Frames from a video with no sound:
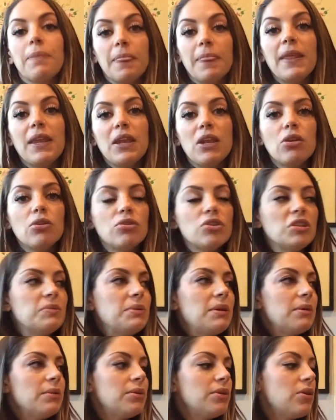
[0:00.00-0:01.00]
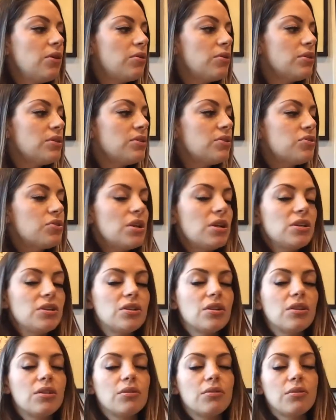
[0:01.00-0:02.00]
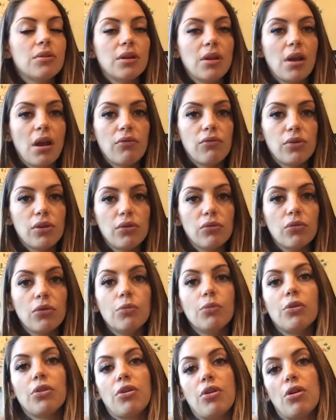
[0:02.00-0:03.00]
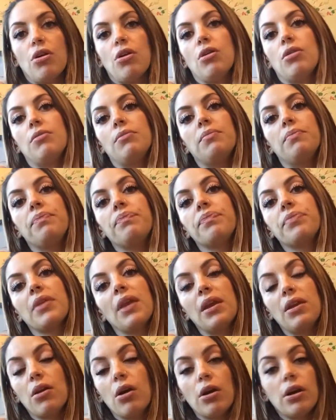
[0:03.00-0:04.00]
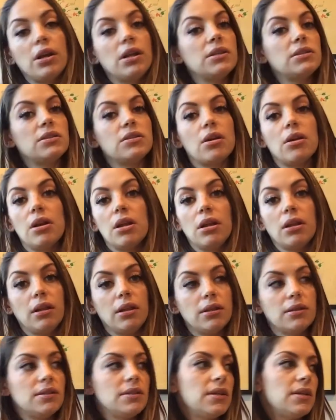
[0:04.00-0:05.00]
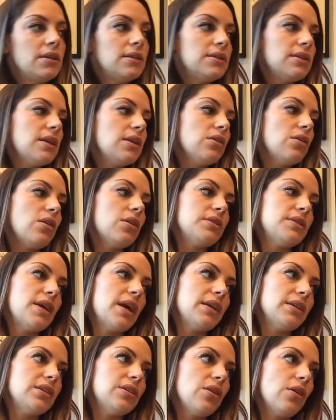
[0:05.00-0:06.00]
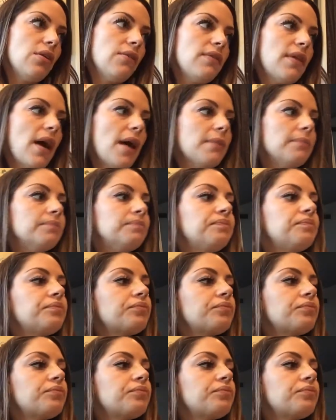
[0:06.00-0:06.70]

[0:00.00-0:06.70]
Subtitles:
And then he'll just be able to go to straight to the recovery room with her and already starting like skin to skin contact and all of that.